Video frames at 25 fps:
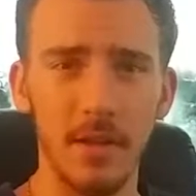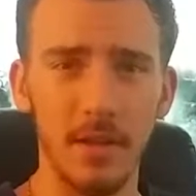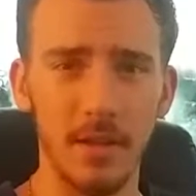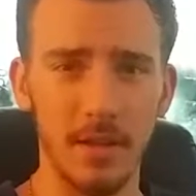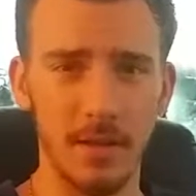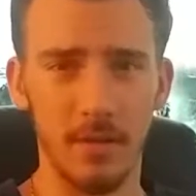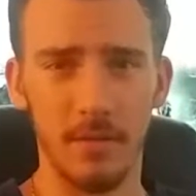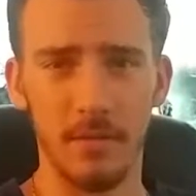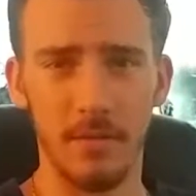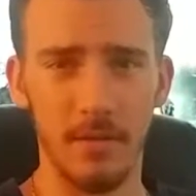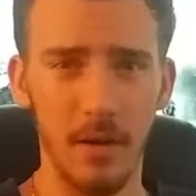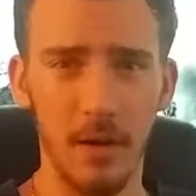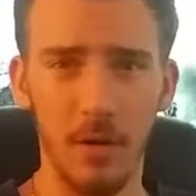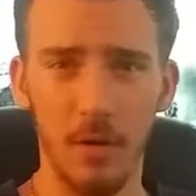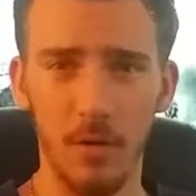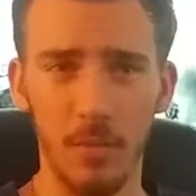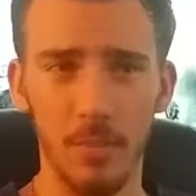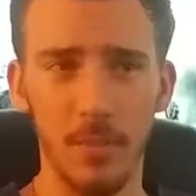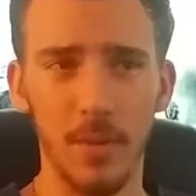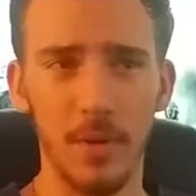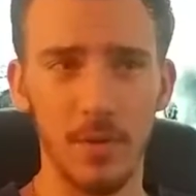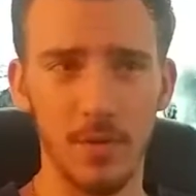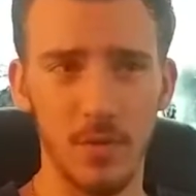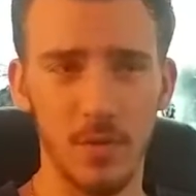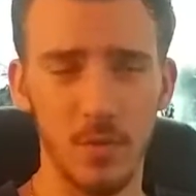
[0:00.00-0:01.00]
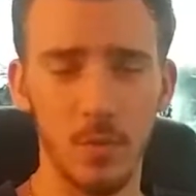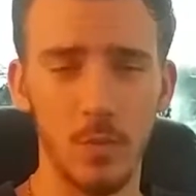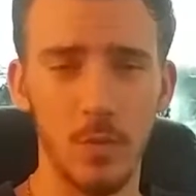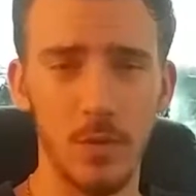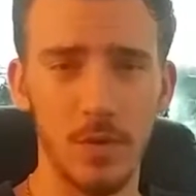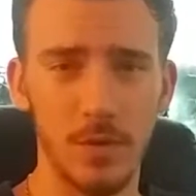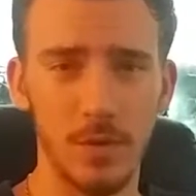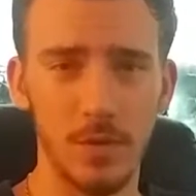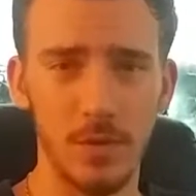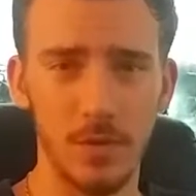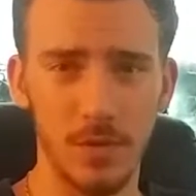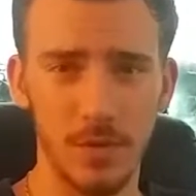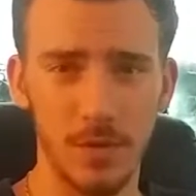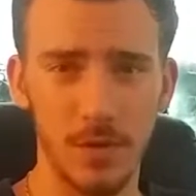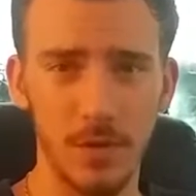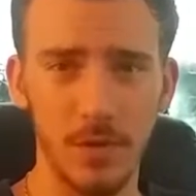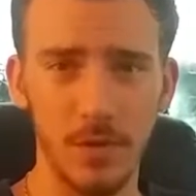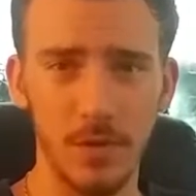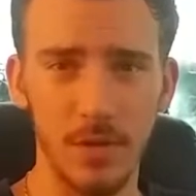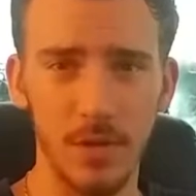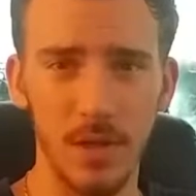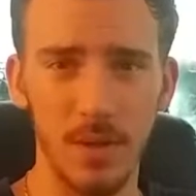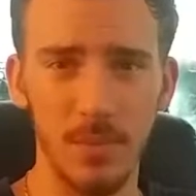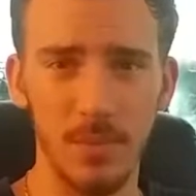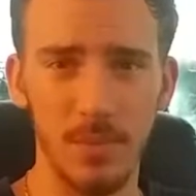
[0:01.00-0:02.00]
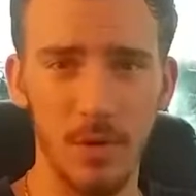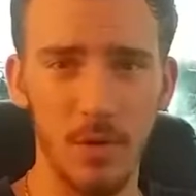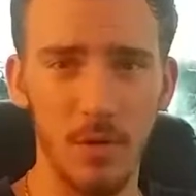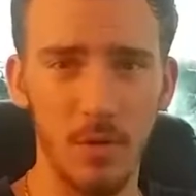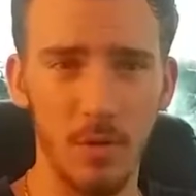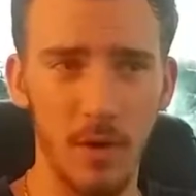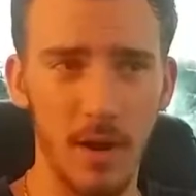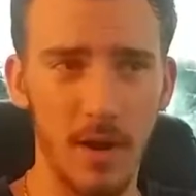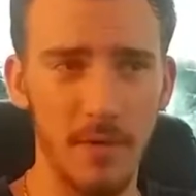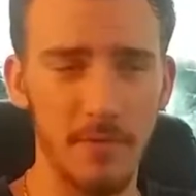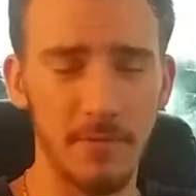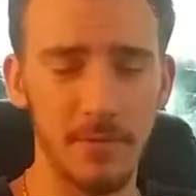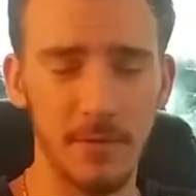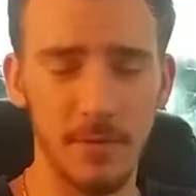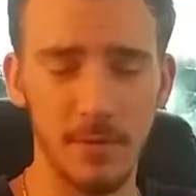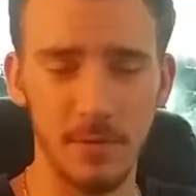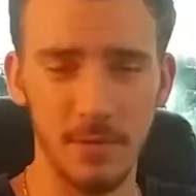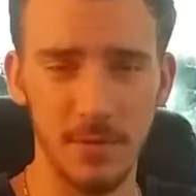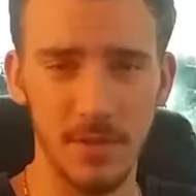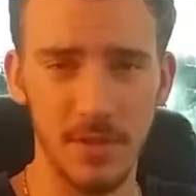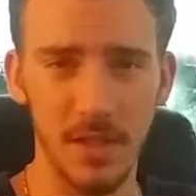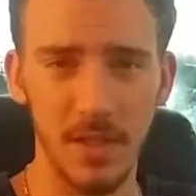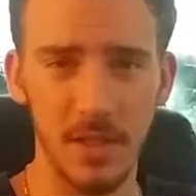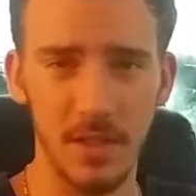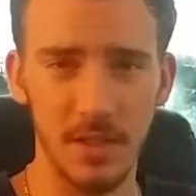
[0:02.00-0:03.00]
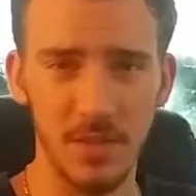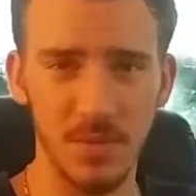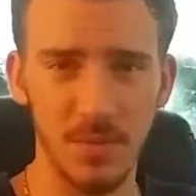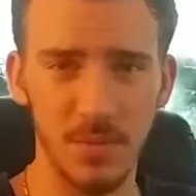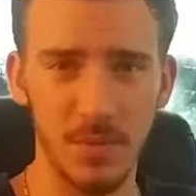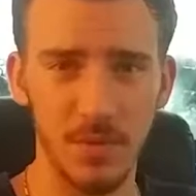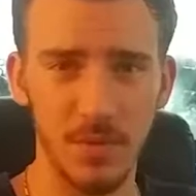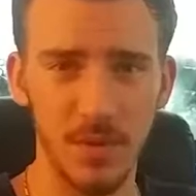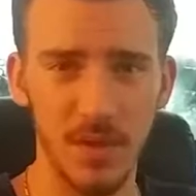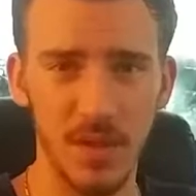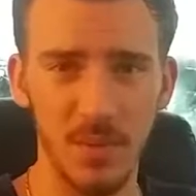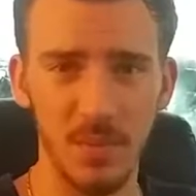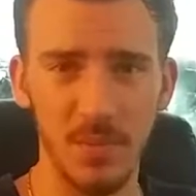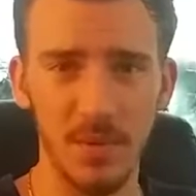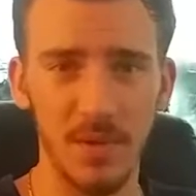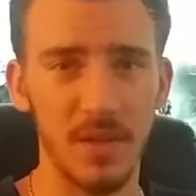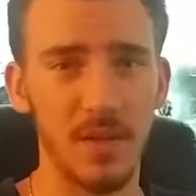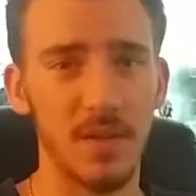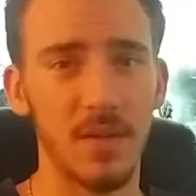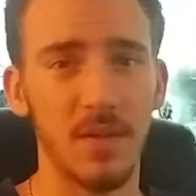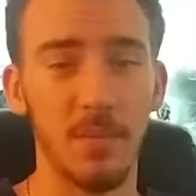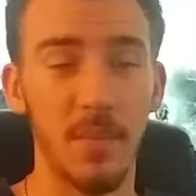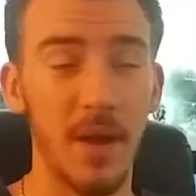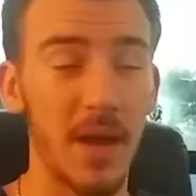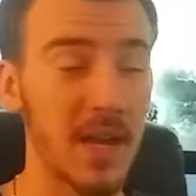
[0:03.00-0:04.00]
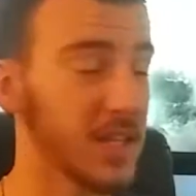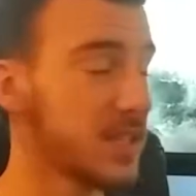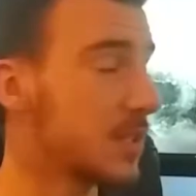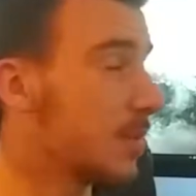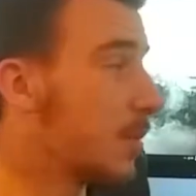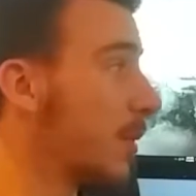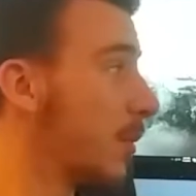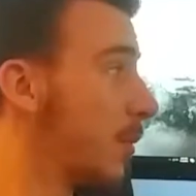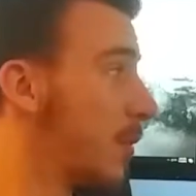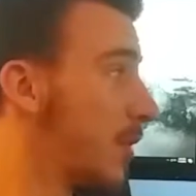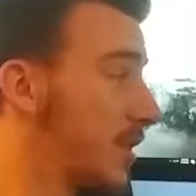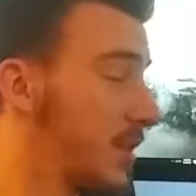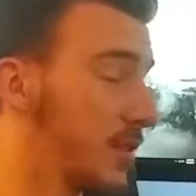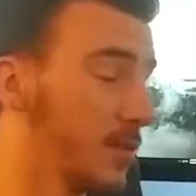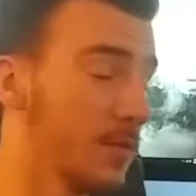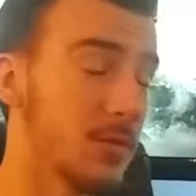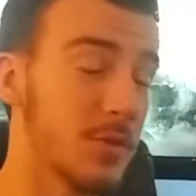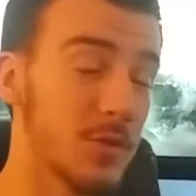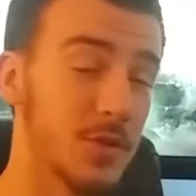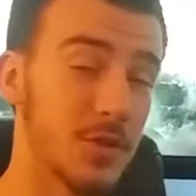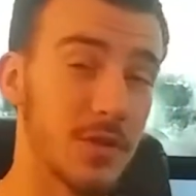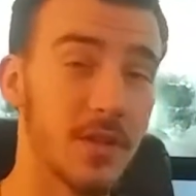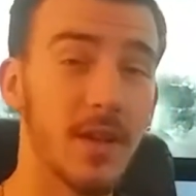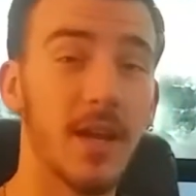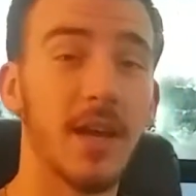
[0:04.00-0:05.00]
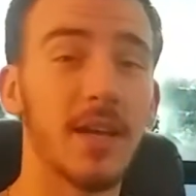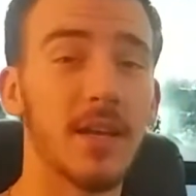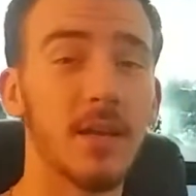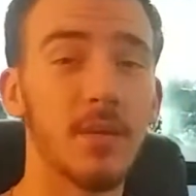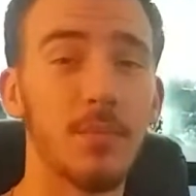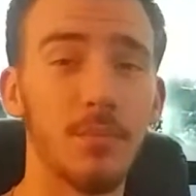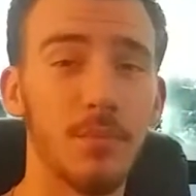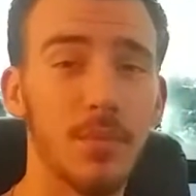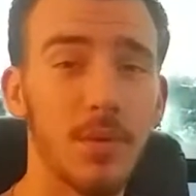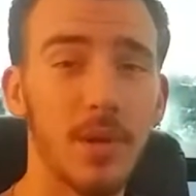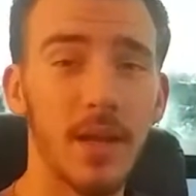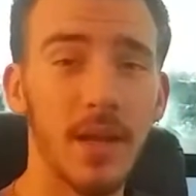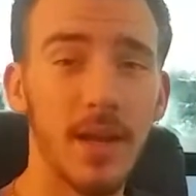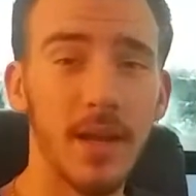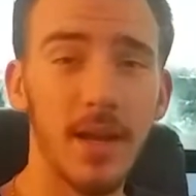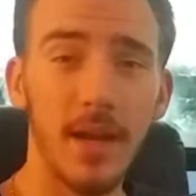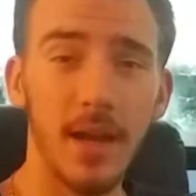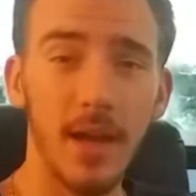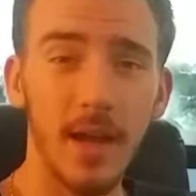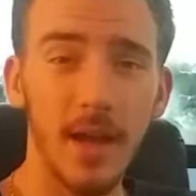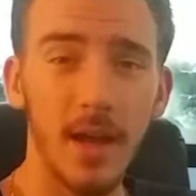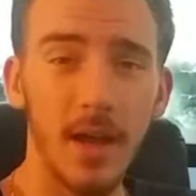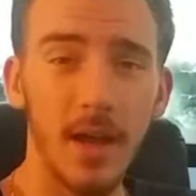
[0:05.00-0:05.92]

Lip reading: And all bells and whistles turned up, all graphical settings pulled up, and in the maximum resolution I can play,